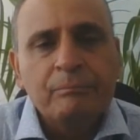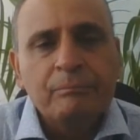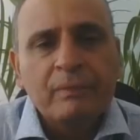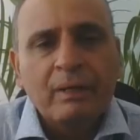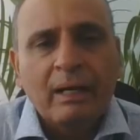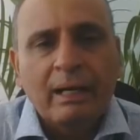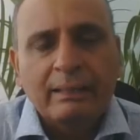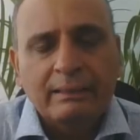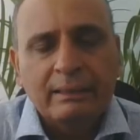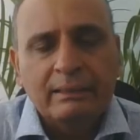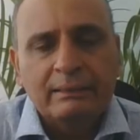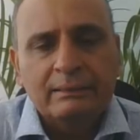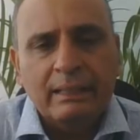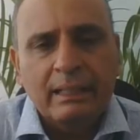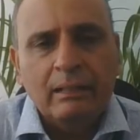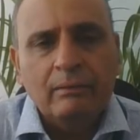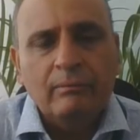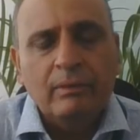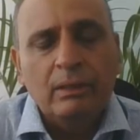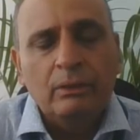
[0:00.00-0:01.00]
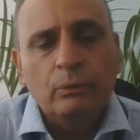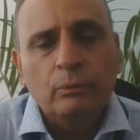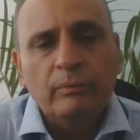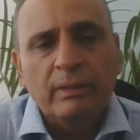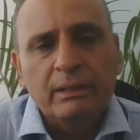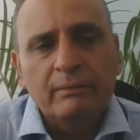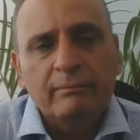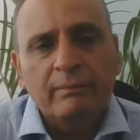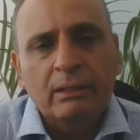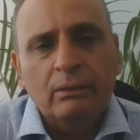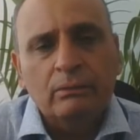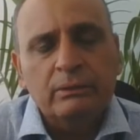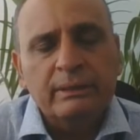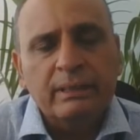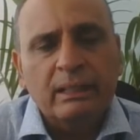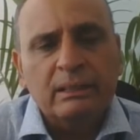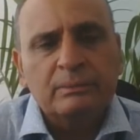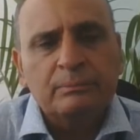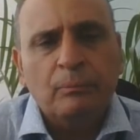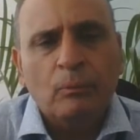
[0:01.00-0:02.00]
I think SAIL will do very well on the
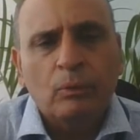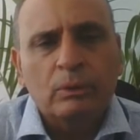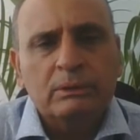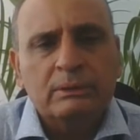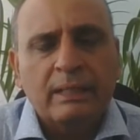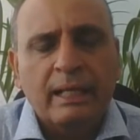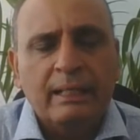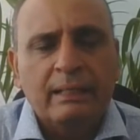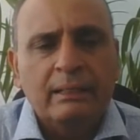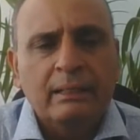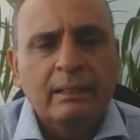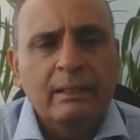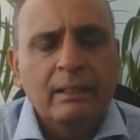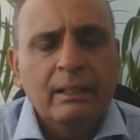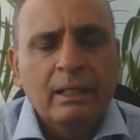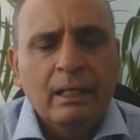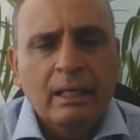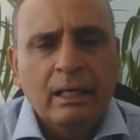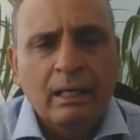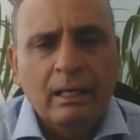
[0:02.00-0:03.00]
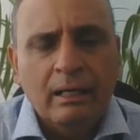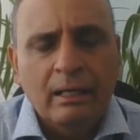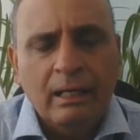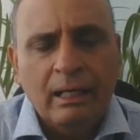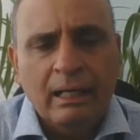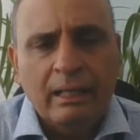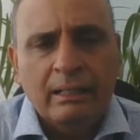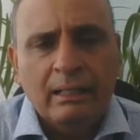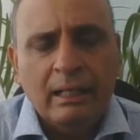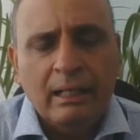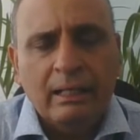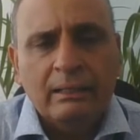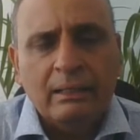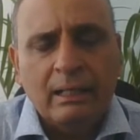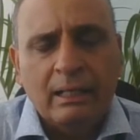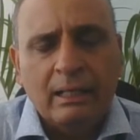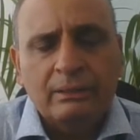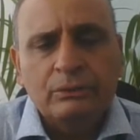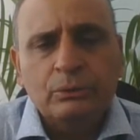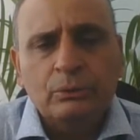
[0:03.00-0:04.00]
export side
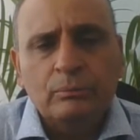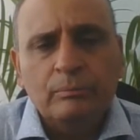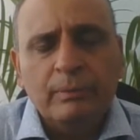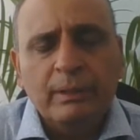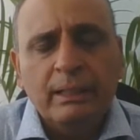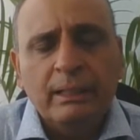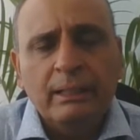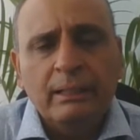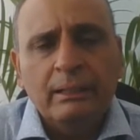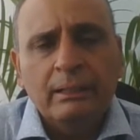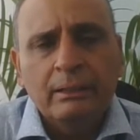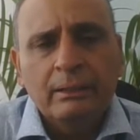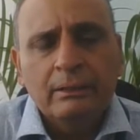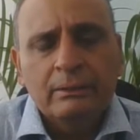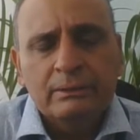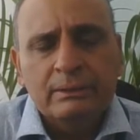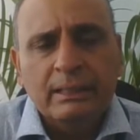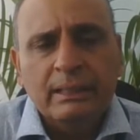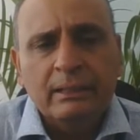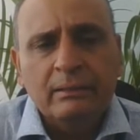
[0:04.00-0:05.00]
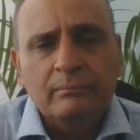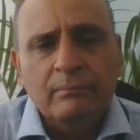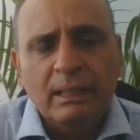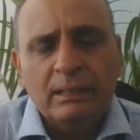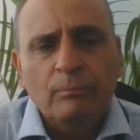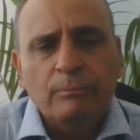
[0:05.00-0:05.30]
and should be seeing much